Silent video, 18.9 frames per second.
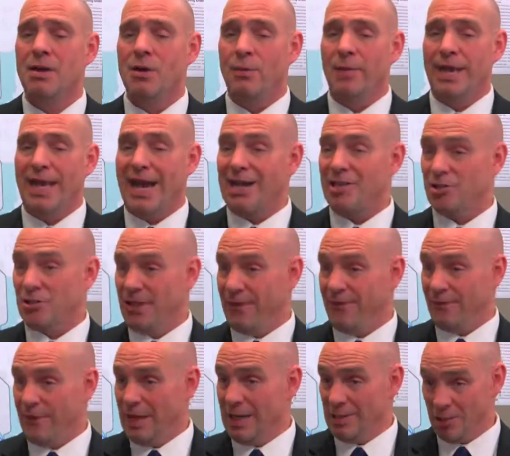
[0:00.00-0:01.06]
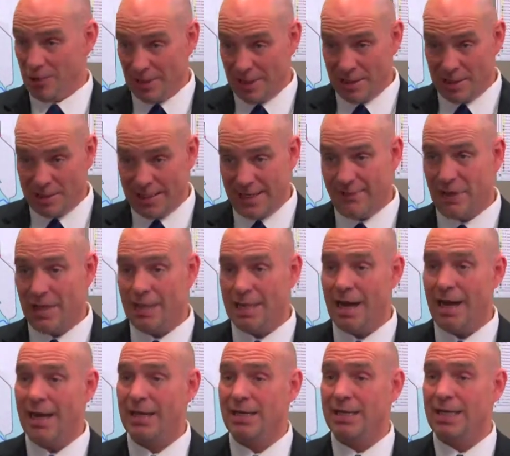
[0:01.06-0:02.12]
We actually finished in
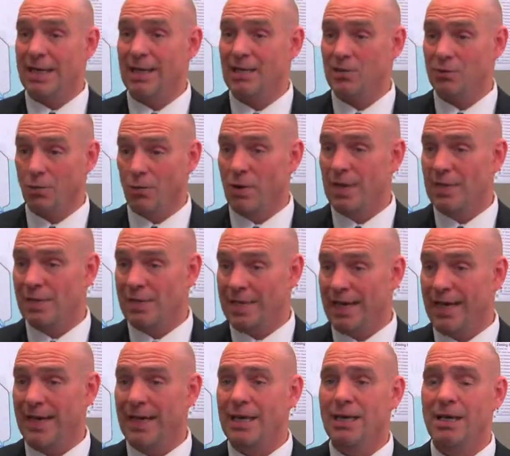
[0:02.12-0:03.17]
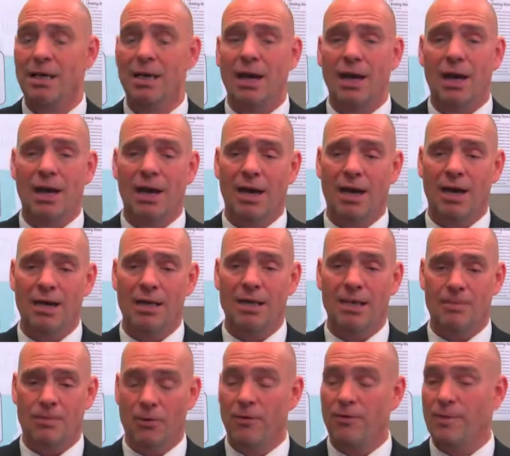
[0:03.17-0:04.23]
79 days, 1 day
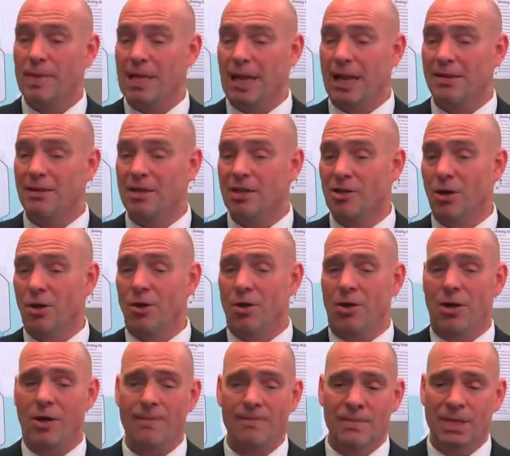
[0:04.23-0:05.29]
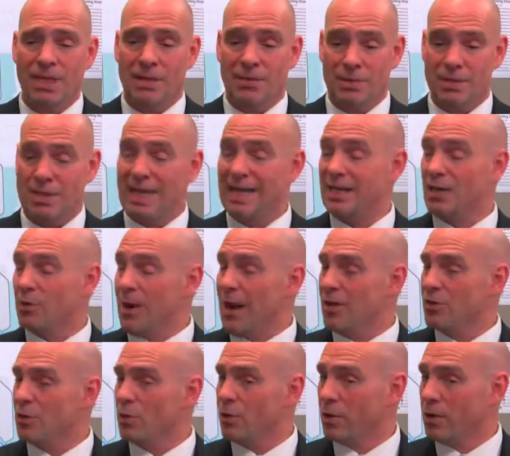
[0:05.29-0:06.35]
improvement on the goal. It was like
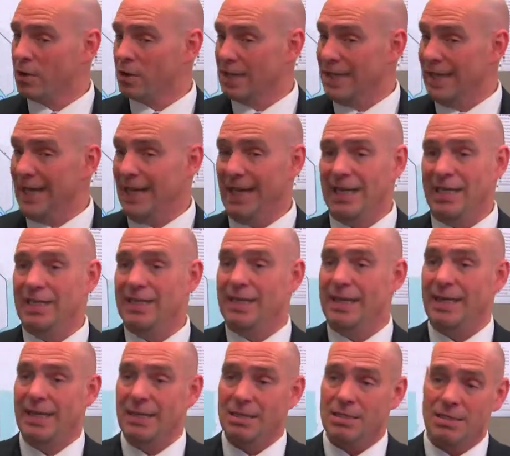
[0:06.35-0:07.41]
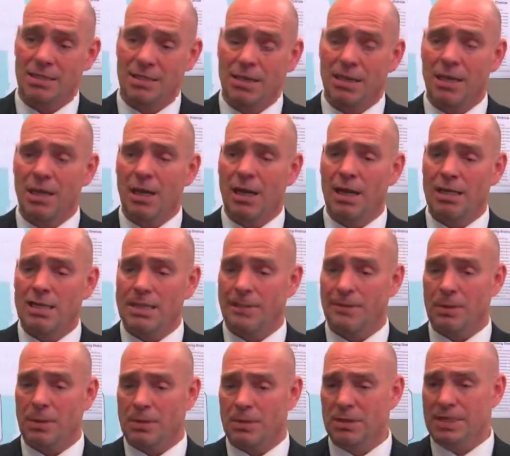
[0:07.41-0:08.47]
around the world in 80 days. A
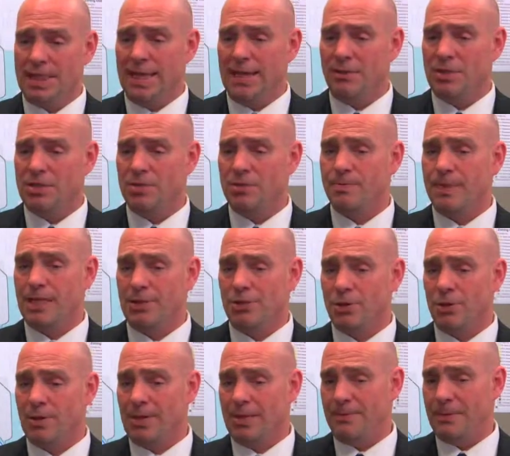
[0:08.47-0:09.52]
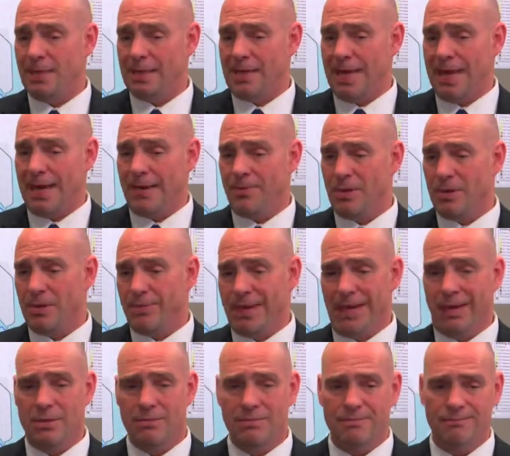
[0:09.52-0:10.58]
typical day would be showing up at the Capitol
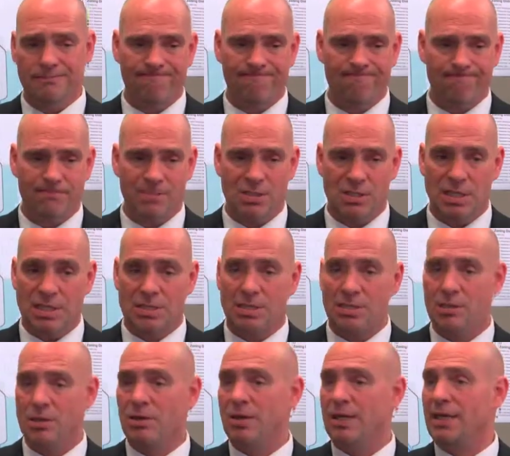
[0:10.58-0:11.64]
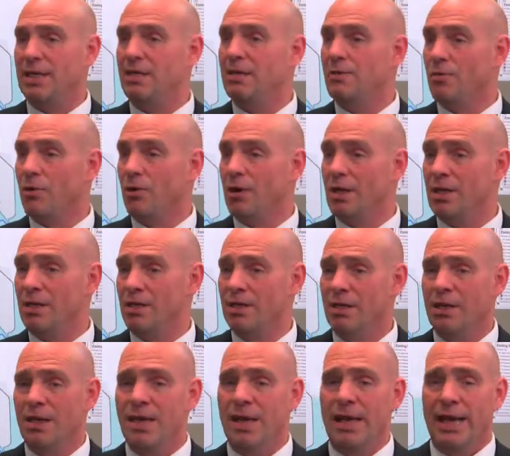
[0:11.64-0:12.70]
about 6:30 in the morning
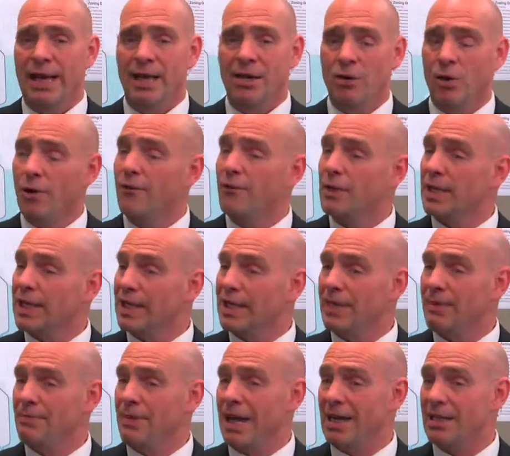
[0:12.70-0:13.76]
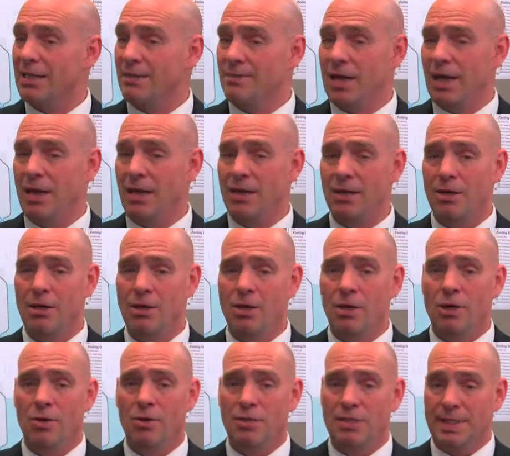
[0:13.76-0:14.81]
and hopefully getting back to my
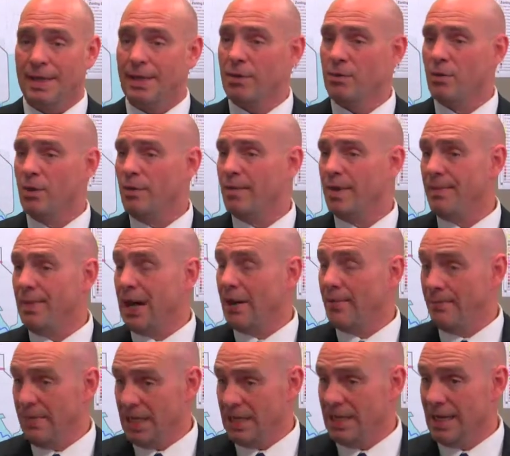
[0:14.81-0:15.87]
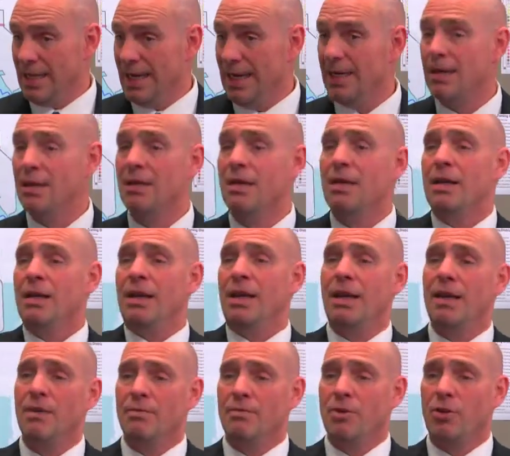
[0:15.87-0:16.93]
hotel room about midnight.
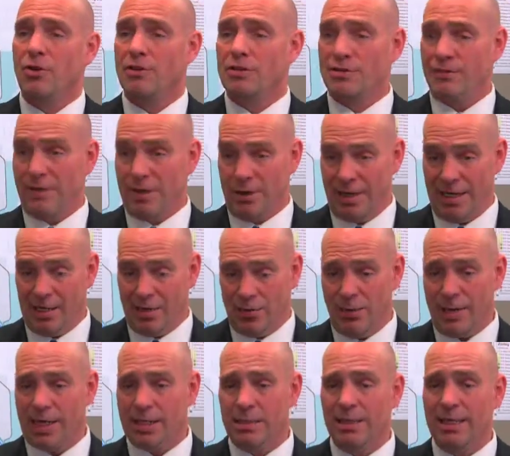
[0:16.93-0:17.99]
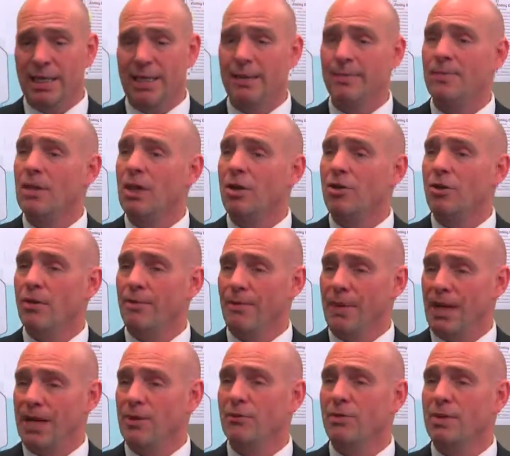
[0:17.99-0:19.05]
It moves very quickly. You're
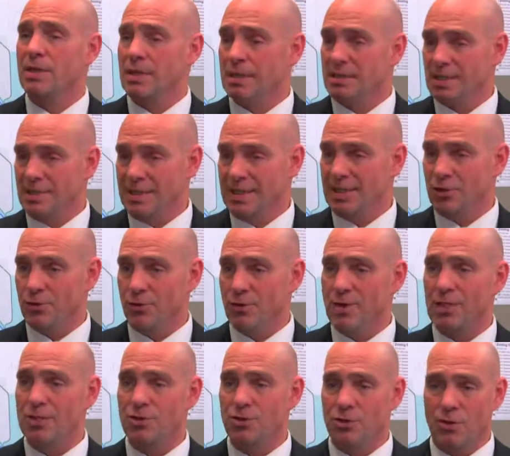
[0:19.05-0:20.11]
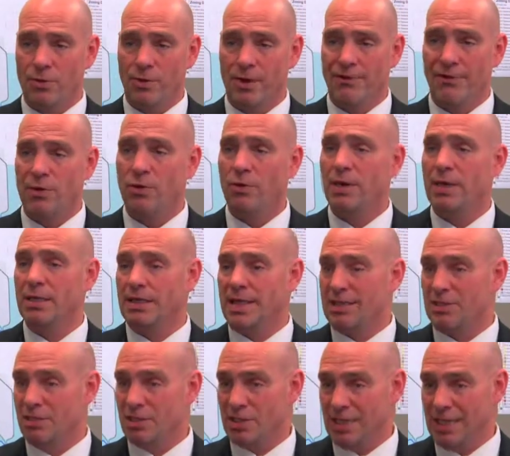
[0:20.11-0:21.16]
meeting constituents, you're reviewing
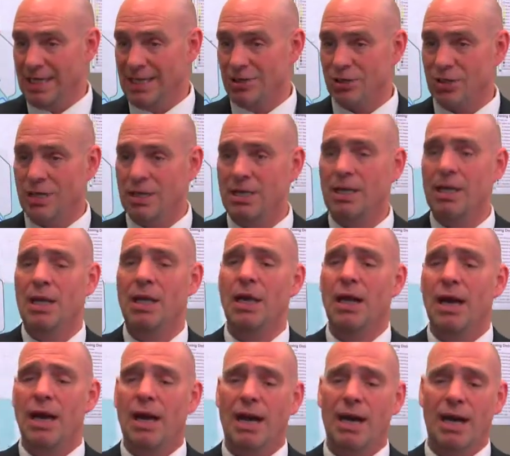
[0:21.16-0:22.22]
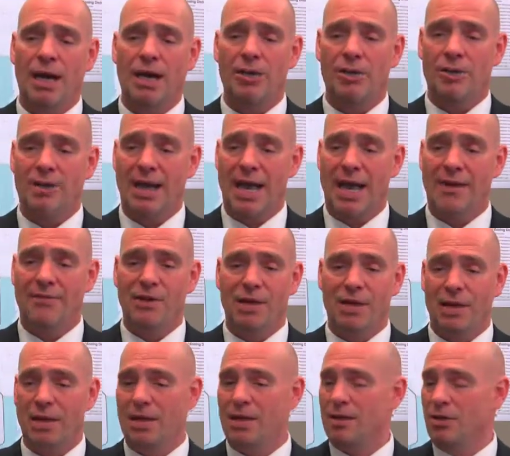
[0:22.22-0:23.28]
legislation, you're having
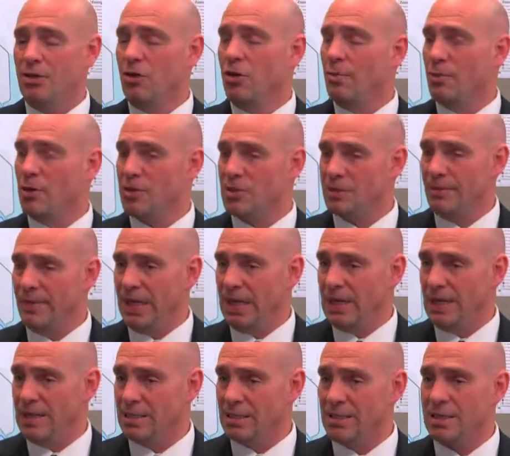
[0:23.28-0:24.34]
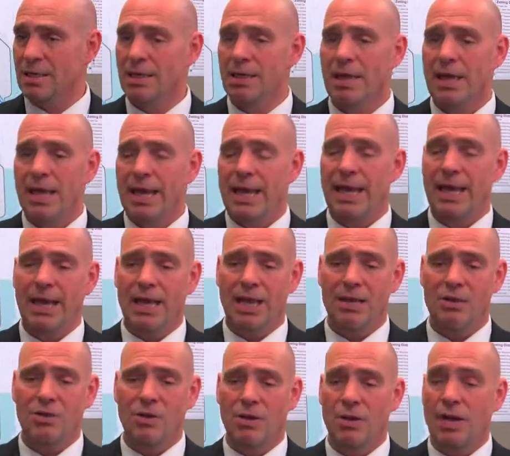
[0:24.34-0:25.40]
numerous meetings,
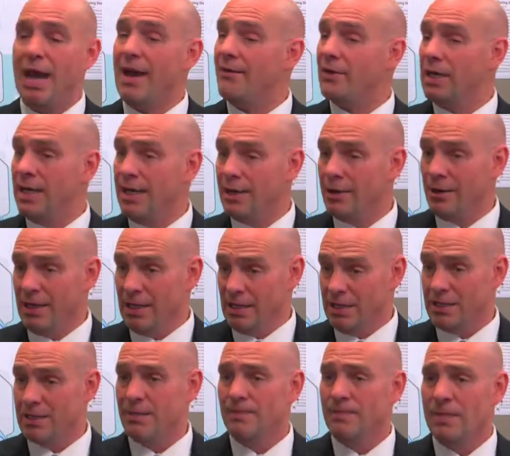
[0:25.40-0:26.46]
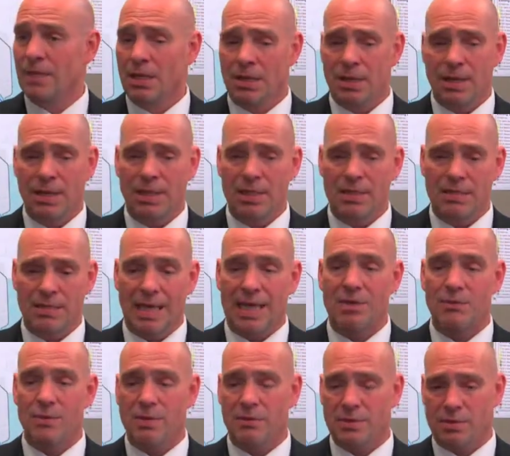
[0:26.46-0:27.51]
and you're having hearings. And
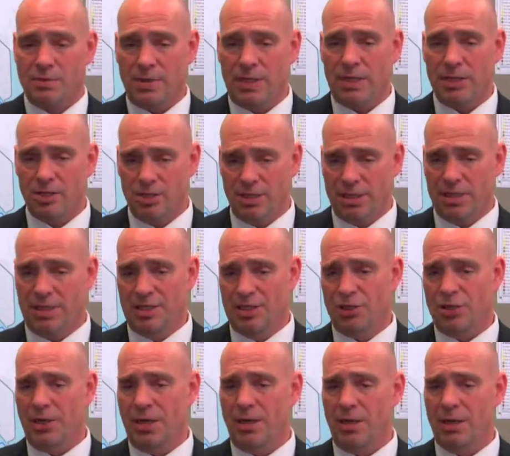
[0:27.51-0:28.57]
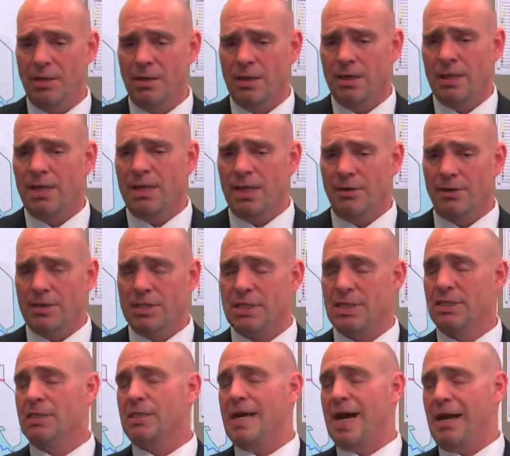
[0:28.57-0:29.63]
that was what good this year. It was
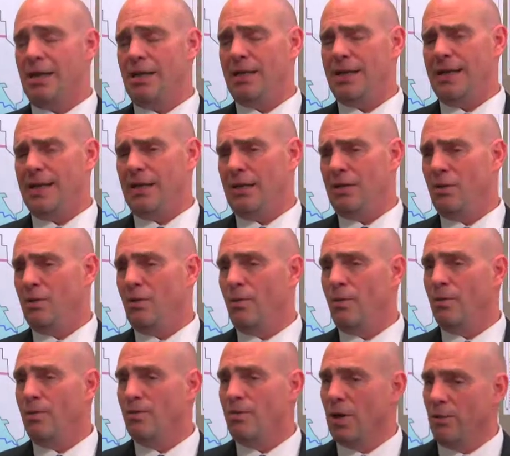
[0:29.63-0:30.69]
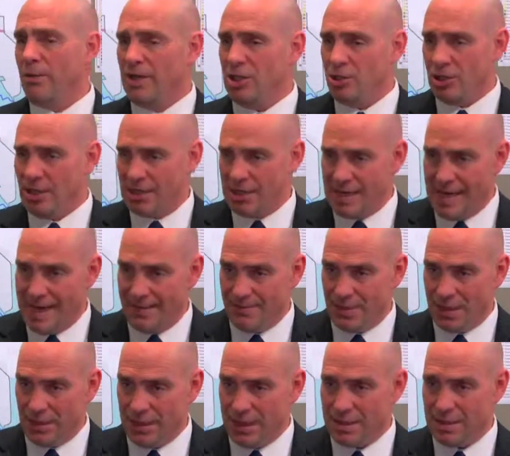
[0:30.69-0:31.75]
consolidated, but we took time
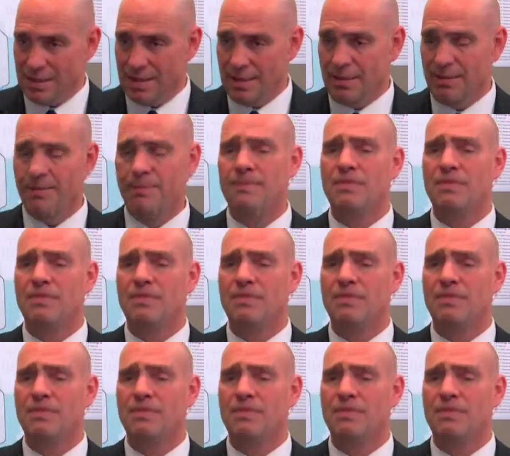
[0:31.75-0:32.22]
to listen.